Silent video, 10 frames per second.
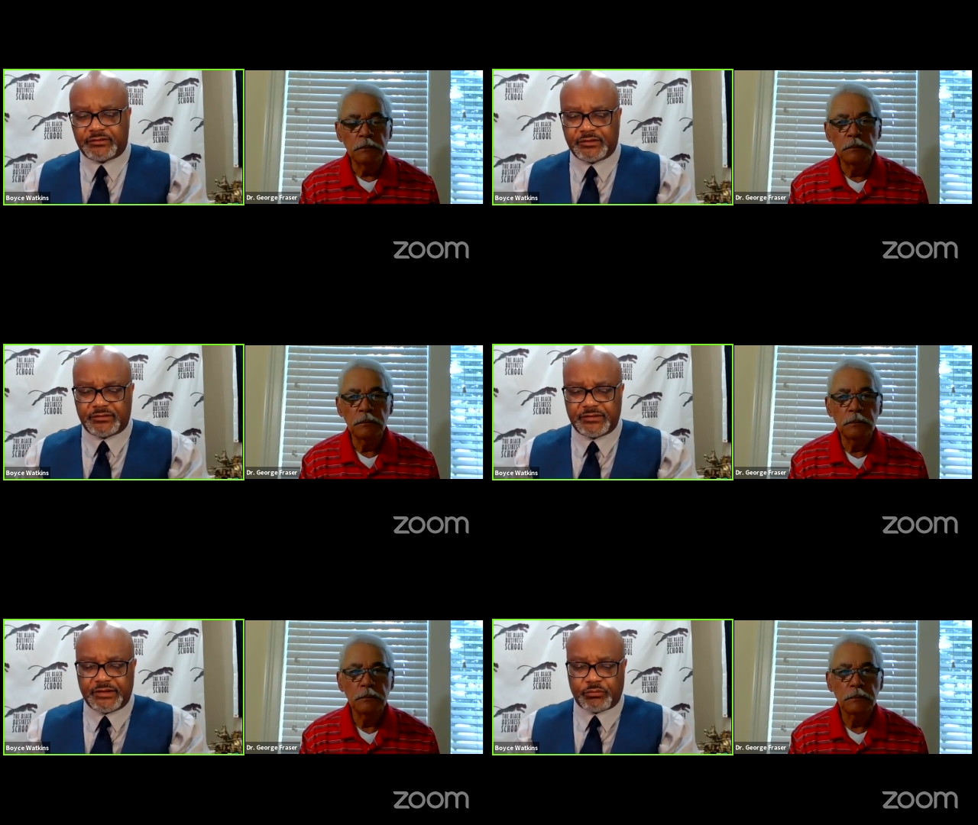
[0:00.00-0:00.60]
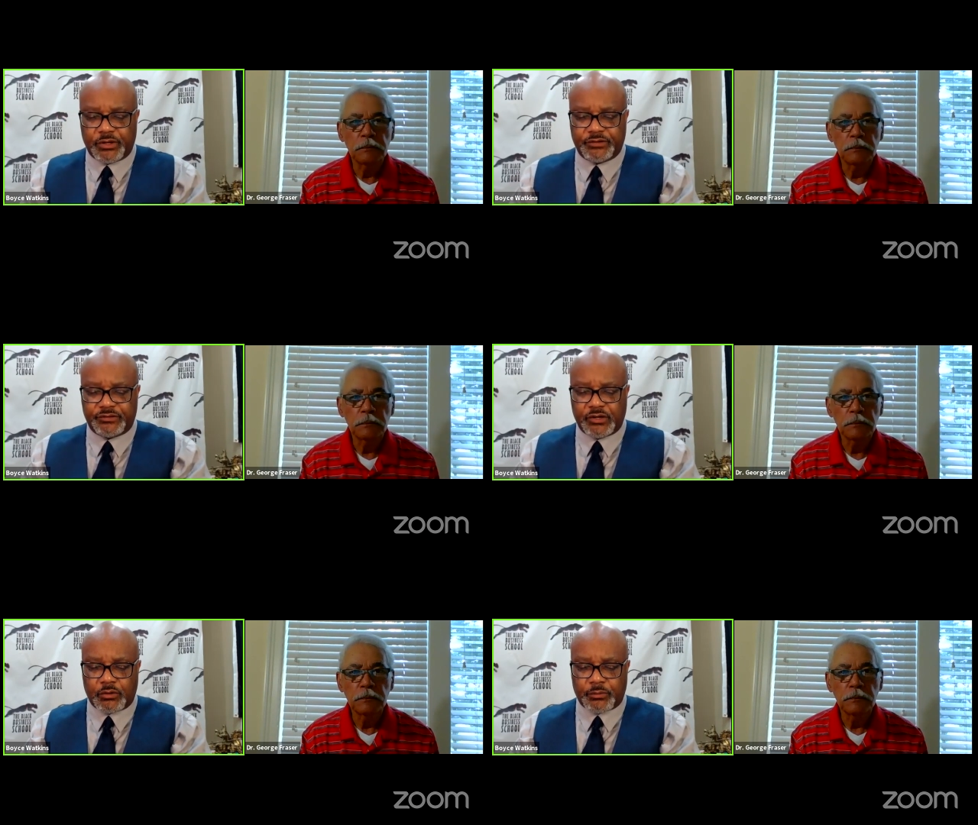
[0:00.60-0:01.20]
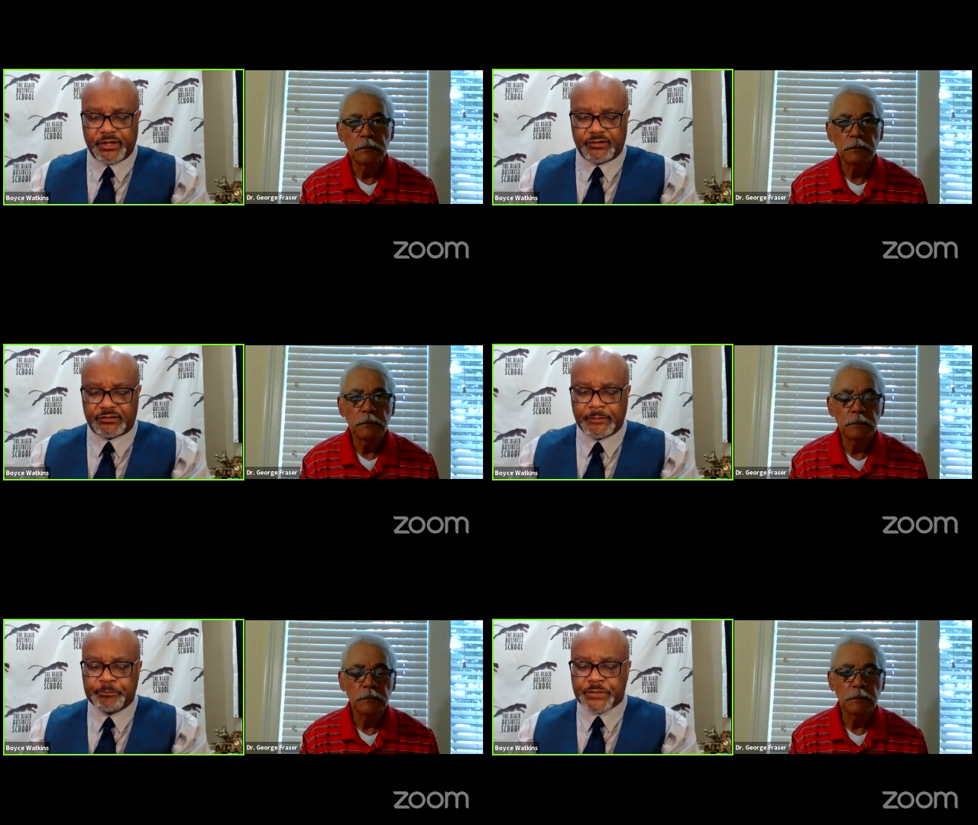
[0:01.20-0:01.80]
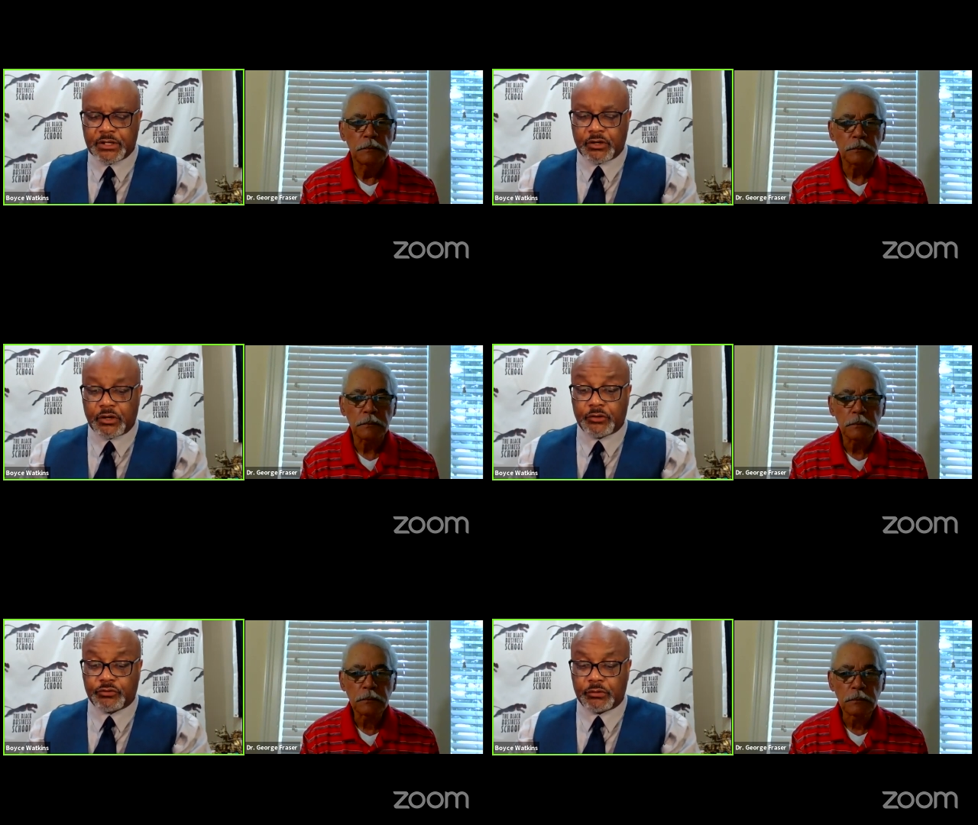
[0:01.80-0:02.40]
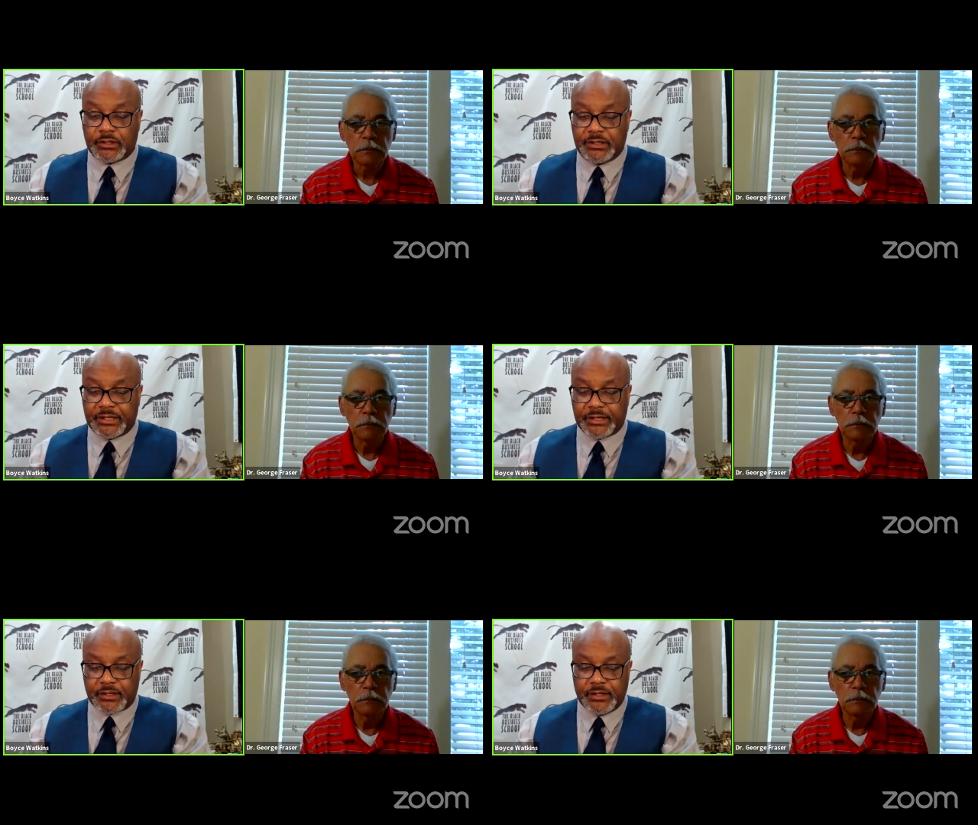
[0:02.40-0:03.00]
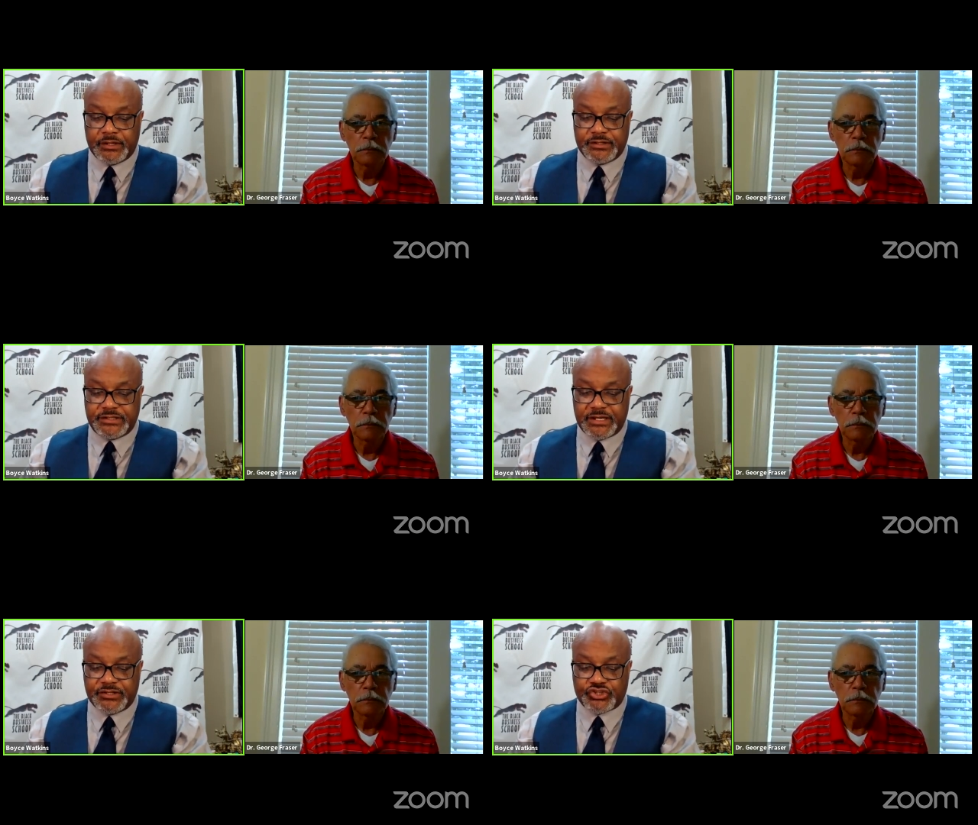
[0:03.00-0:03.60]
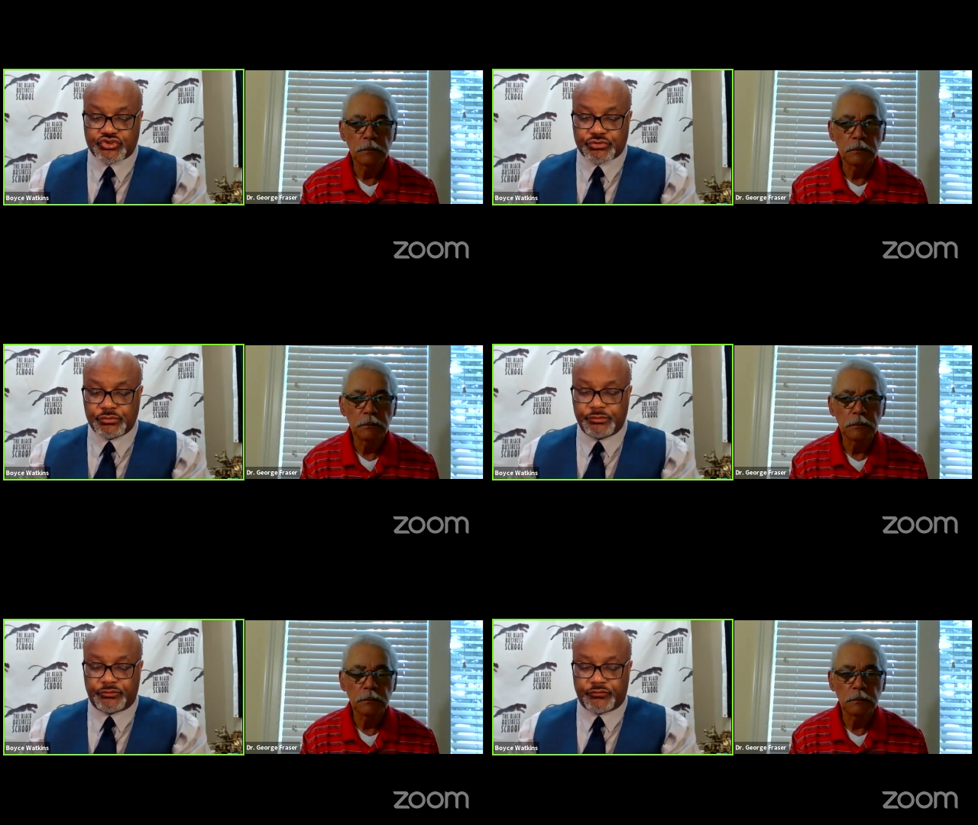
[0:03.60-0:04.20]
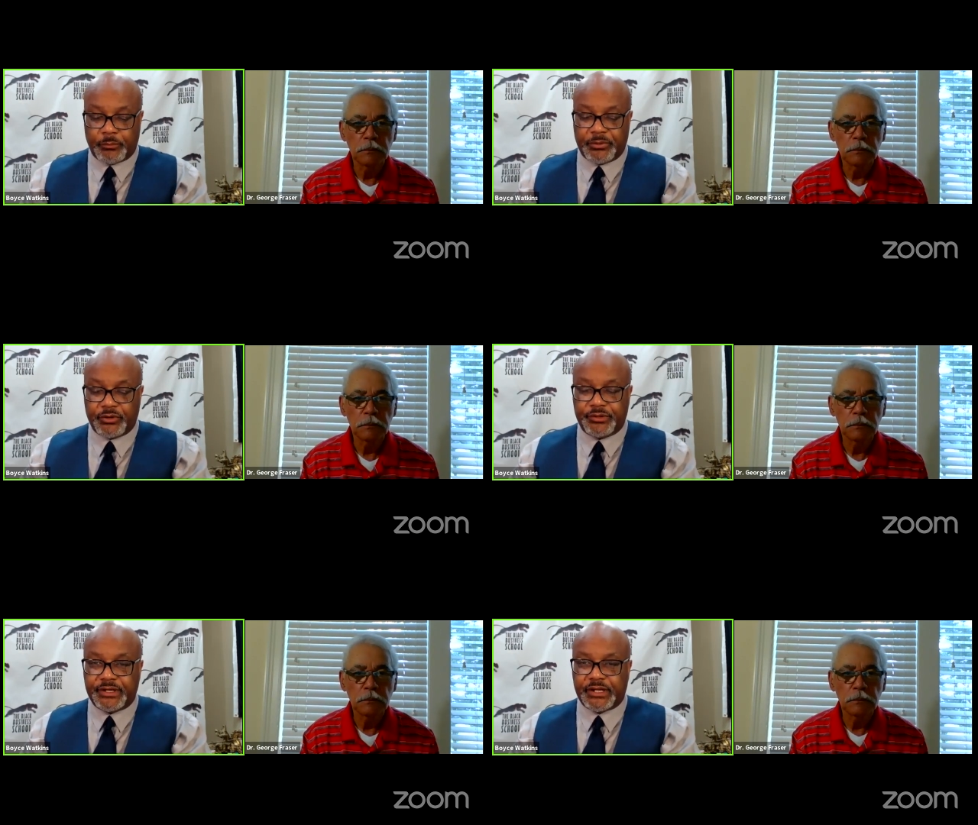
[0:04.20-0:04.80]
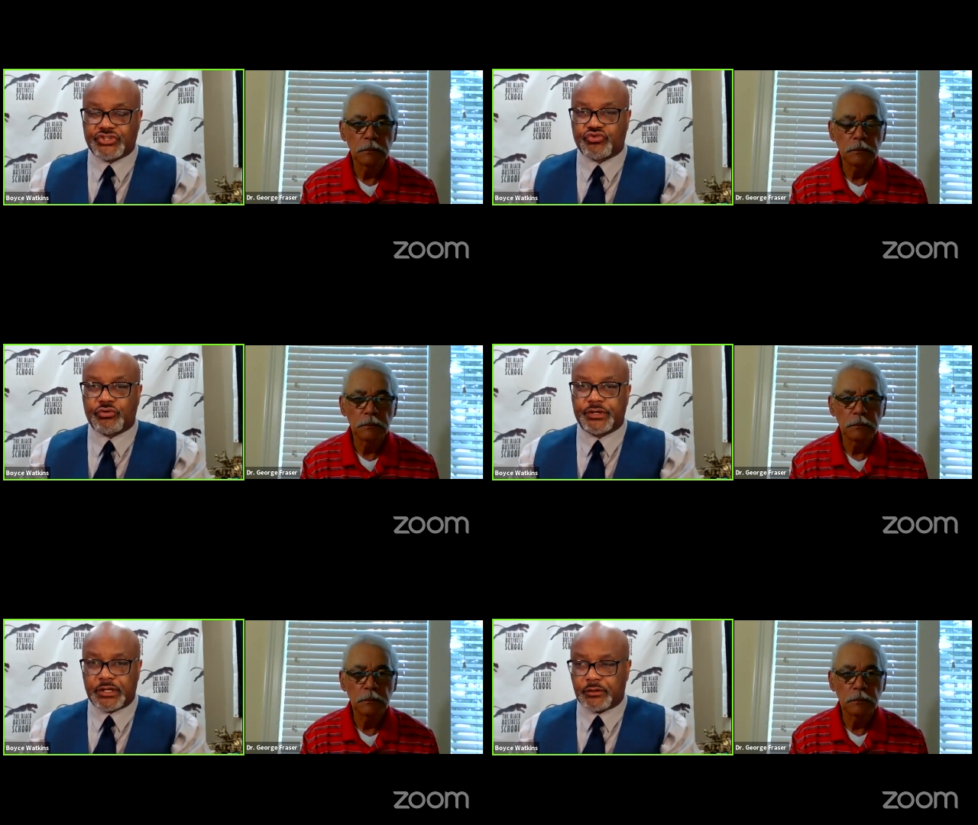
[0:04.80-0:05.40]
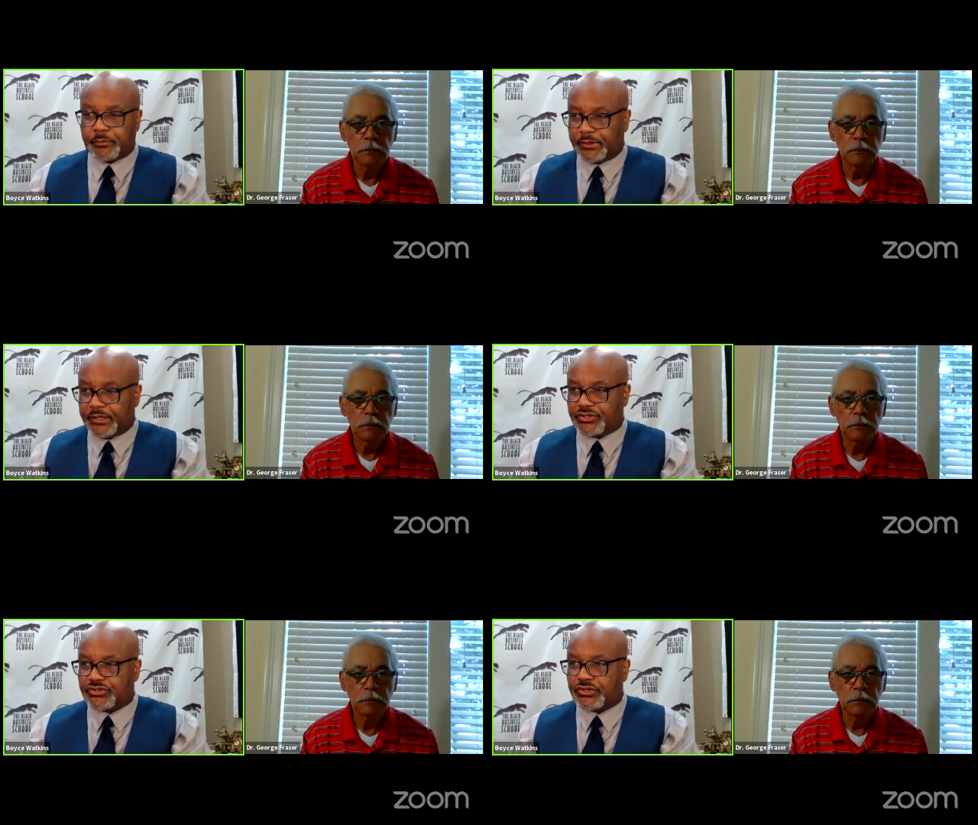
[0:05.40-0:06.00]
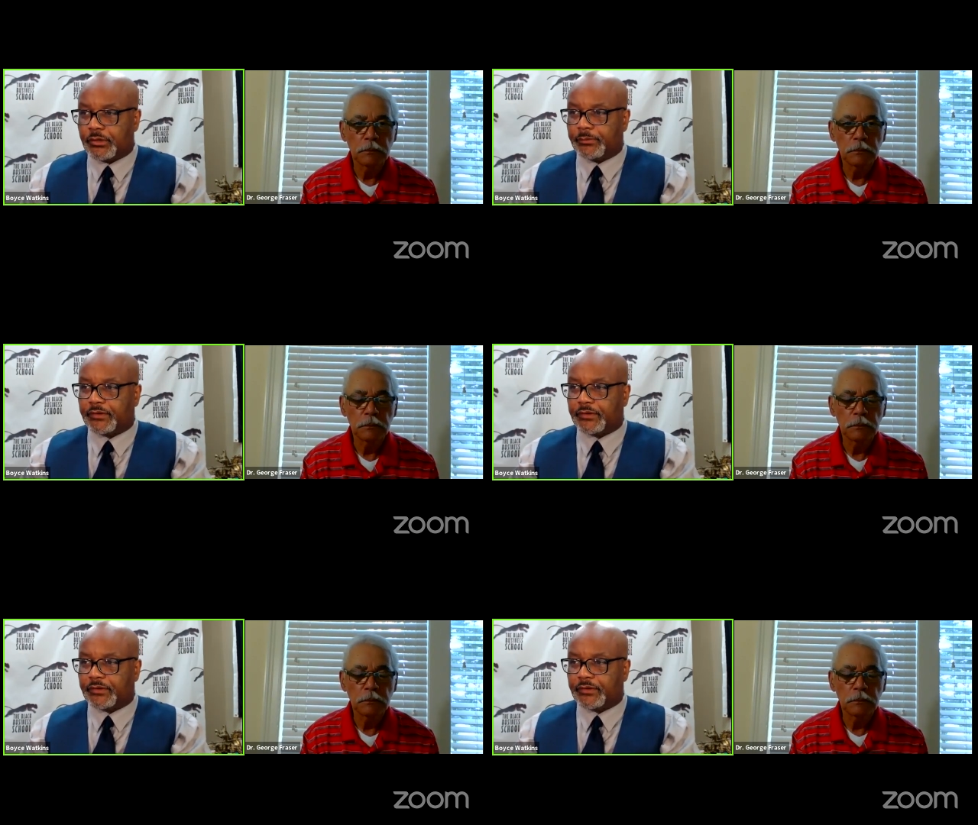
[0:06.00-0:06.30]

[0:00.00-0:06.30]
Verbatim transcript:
Speaker 1: Success Runs in Our Race and also Click, 10 Truths for Building Extraordinary Relationships.